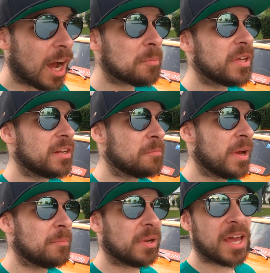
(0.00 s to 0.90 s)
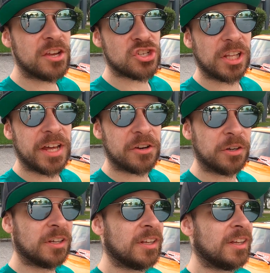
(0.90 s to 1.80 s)
updated my application
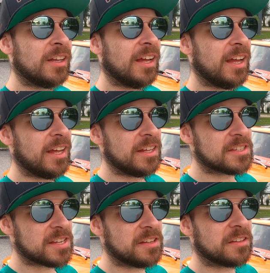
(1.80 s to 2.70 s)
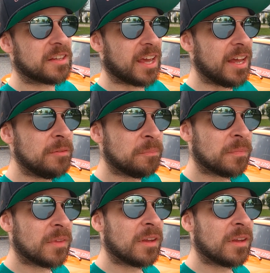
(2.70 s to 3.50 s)
letter and sent it again.